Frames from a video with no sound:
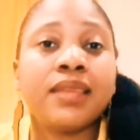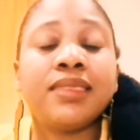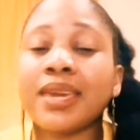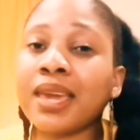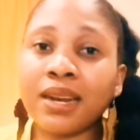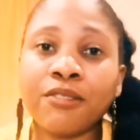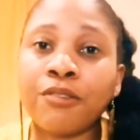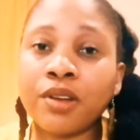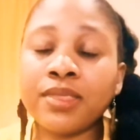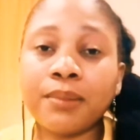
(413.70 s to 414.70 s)
They can
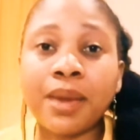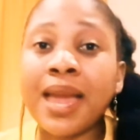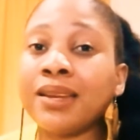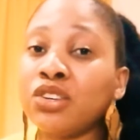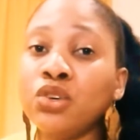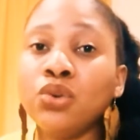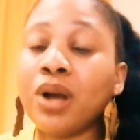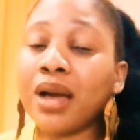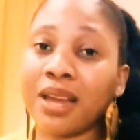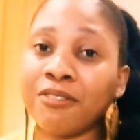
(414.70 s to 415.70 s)
afford them and you
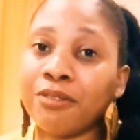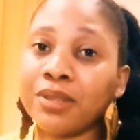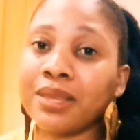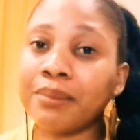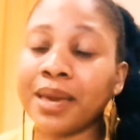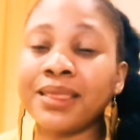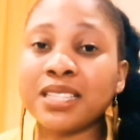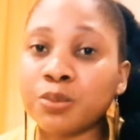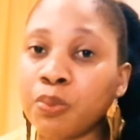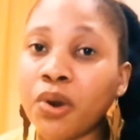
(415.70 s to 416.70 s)
can't afford them at
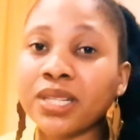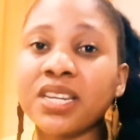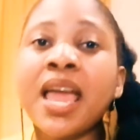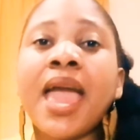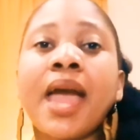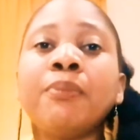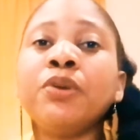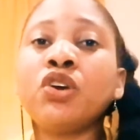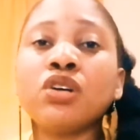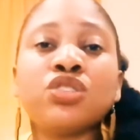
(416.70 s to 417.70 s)
this point. And
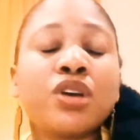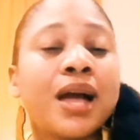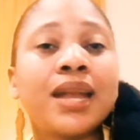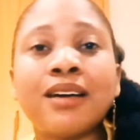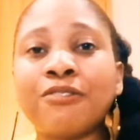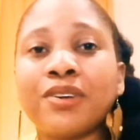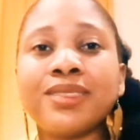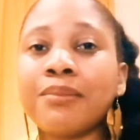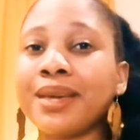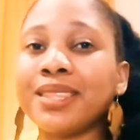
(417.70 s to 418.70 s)
because you can't afford
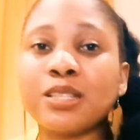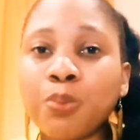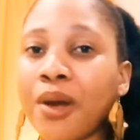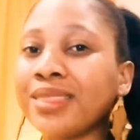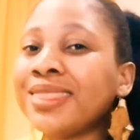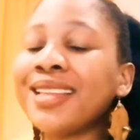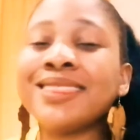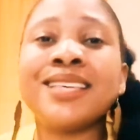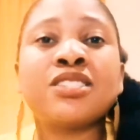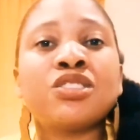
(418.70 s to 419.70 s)
them at this point,
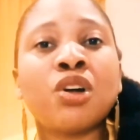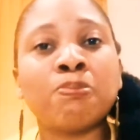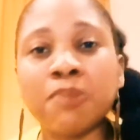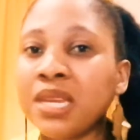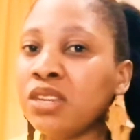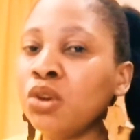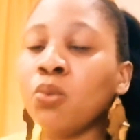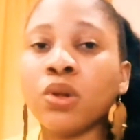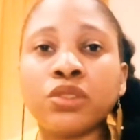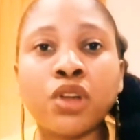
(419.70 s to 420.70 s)
that does not mean you
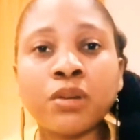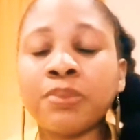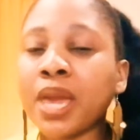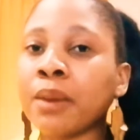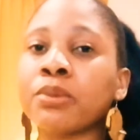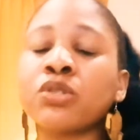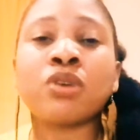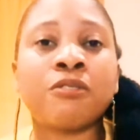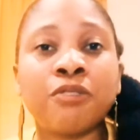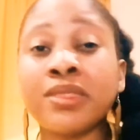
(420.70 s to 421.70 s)
will not be able
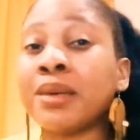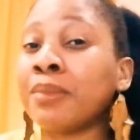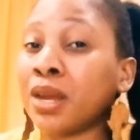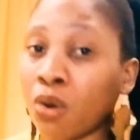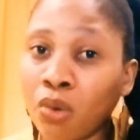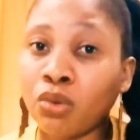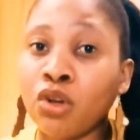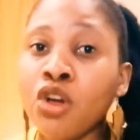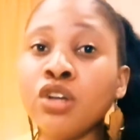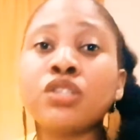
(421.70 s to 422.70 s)
afford them at all.
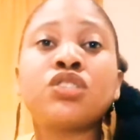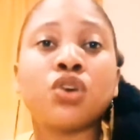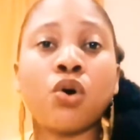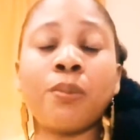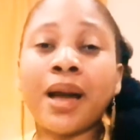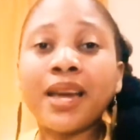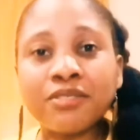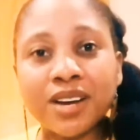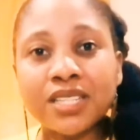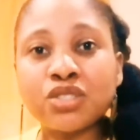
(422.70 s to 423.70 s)
So my
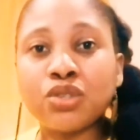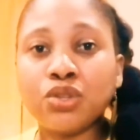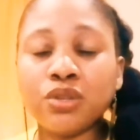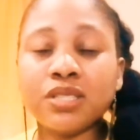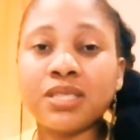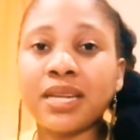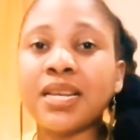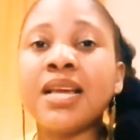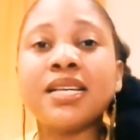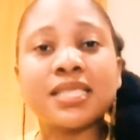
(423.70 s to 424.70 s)
advice to you is that
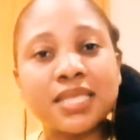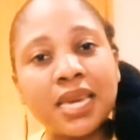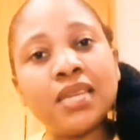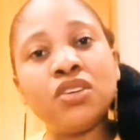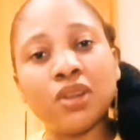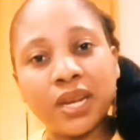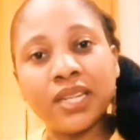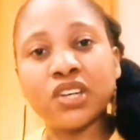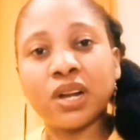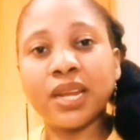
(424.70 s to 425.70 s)
stay in your
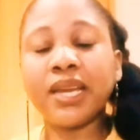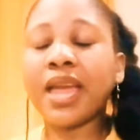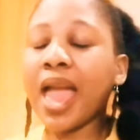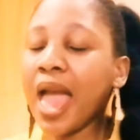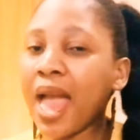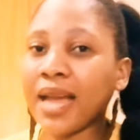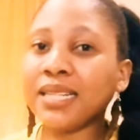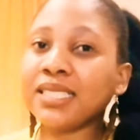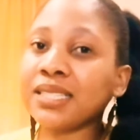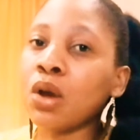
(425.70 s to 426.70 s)
lane, darling,
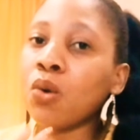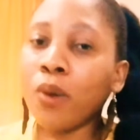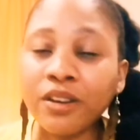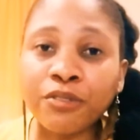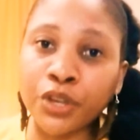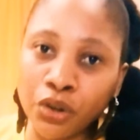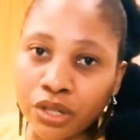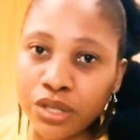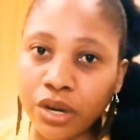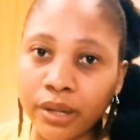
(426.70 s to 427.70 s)
and wait for your
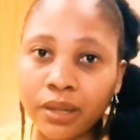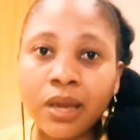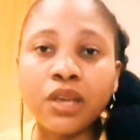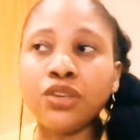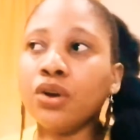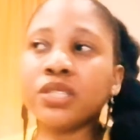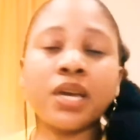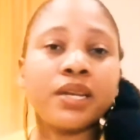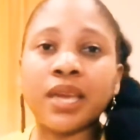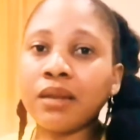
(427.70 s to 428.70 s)
turn. Your
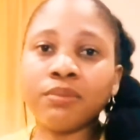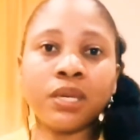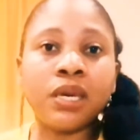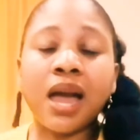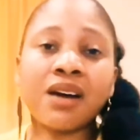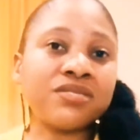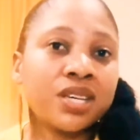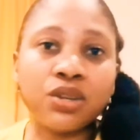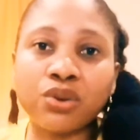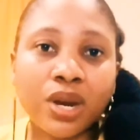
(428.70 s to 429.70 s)
turn can be after
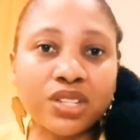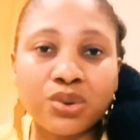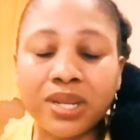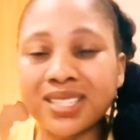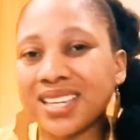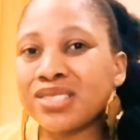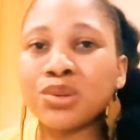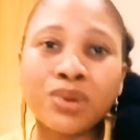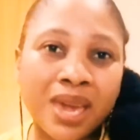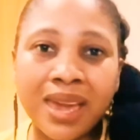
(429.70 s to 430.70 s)
you graduate. It's
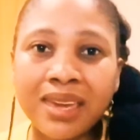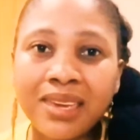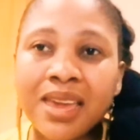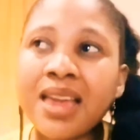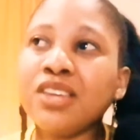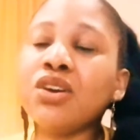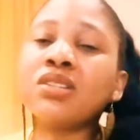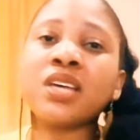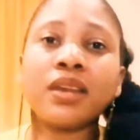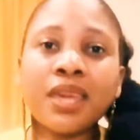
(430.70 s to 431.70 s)
okay. Your
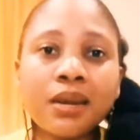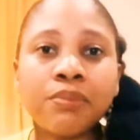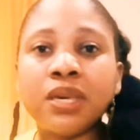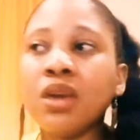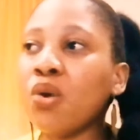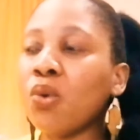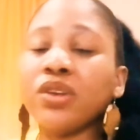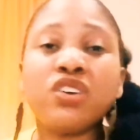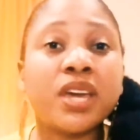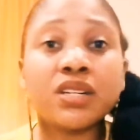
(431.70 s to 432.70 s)
turn can be when
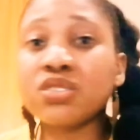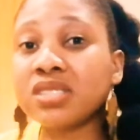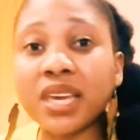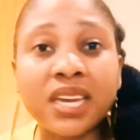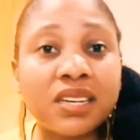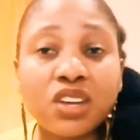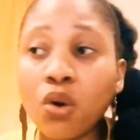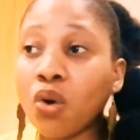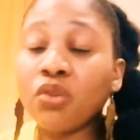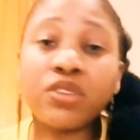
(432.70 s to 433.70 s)
you get to second year
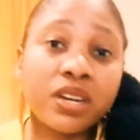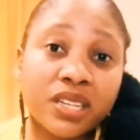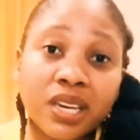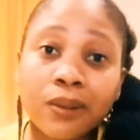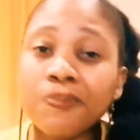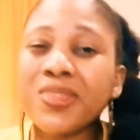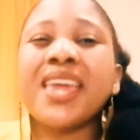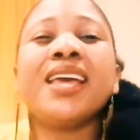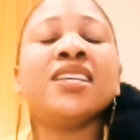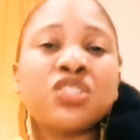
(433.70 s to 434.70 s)
or third year.
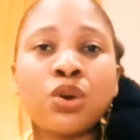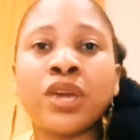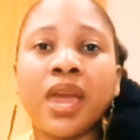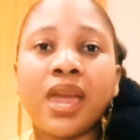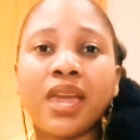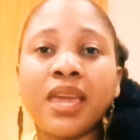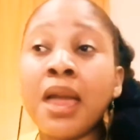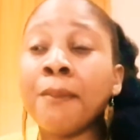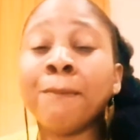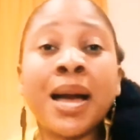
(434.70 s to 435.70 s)
It's okay.
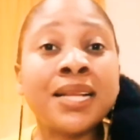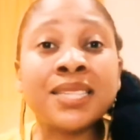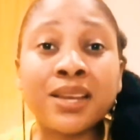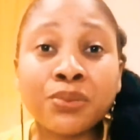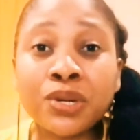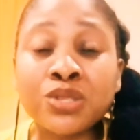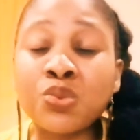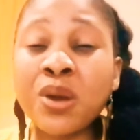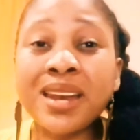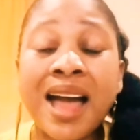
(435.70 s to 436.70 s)
My turn was
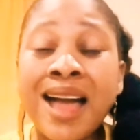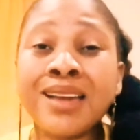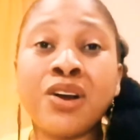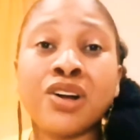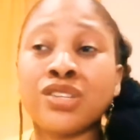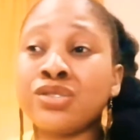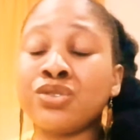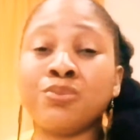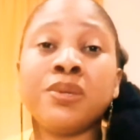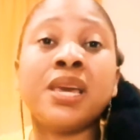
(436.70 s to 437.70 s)
when I got
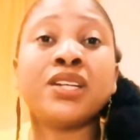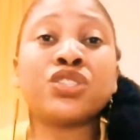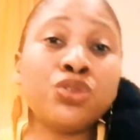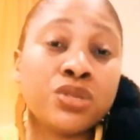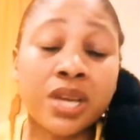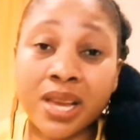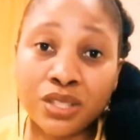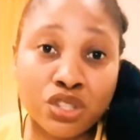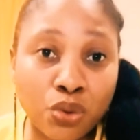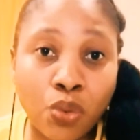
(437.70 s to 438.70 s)
to be a tutor
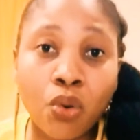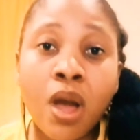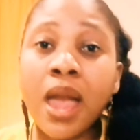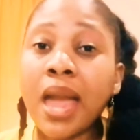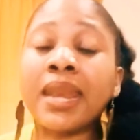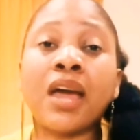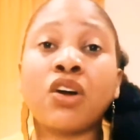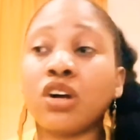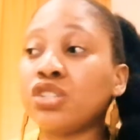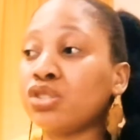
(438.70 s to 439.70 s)
at school and I
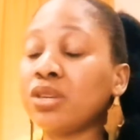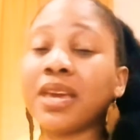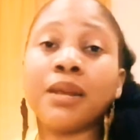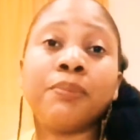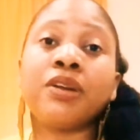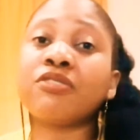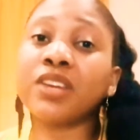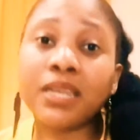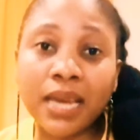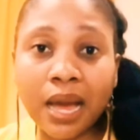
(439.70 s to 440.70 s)
got to get a bit of
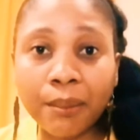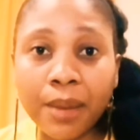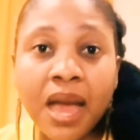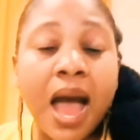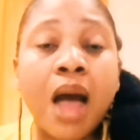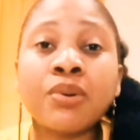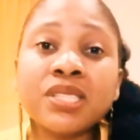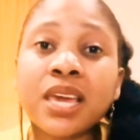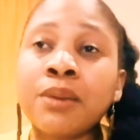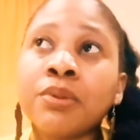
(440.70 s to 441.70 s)
income. I was
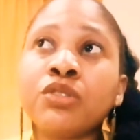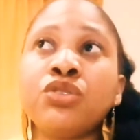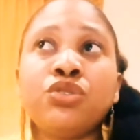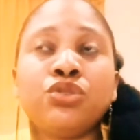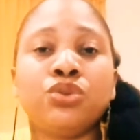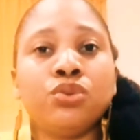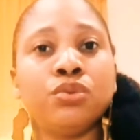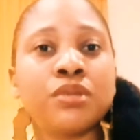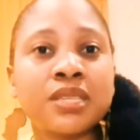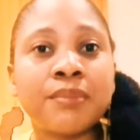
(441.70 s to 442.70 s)
able to do
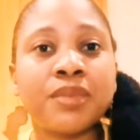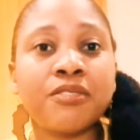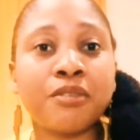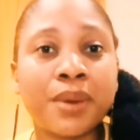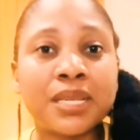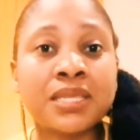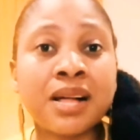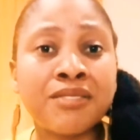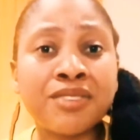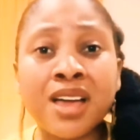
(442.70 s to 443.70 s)
something for
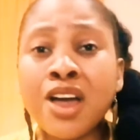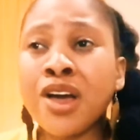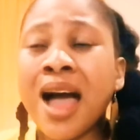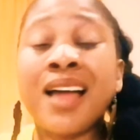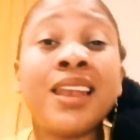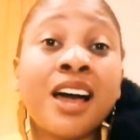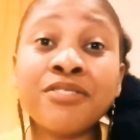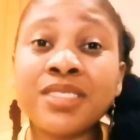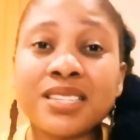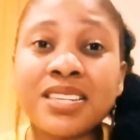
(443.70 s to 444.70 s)
myself. I love
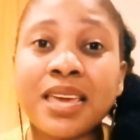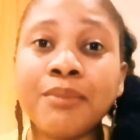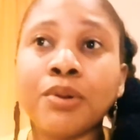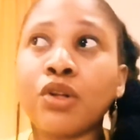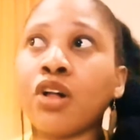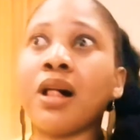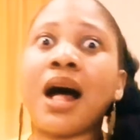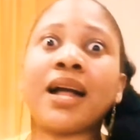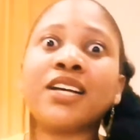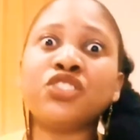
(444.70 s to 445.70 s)
this label called
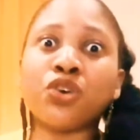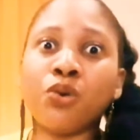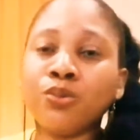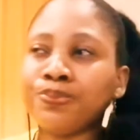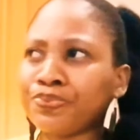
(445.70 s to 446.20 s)
Akajo.